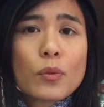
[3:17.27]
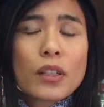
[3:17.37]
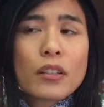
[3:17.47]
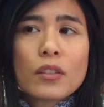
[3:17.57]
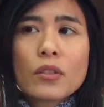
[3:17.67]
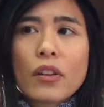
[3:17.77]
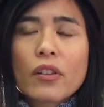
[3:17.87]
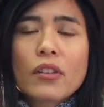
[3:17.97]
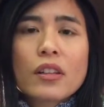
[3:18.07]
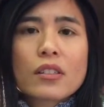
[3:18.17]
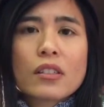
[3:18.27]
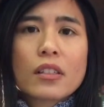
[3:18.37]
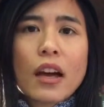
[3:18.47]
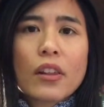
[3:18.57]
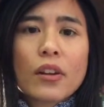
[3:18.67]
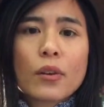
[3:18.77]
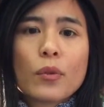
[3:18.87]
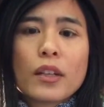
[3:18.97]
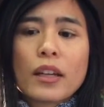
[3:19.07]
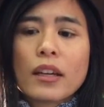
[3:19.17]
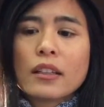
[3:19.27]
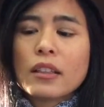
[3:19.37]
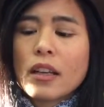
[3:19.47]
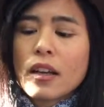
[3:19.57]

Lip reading: We can do other things together. We can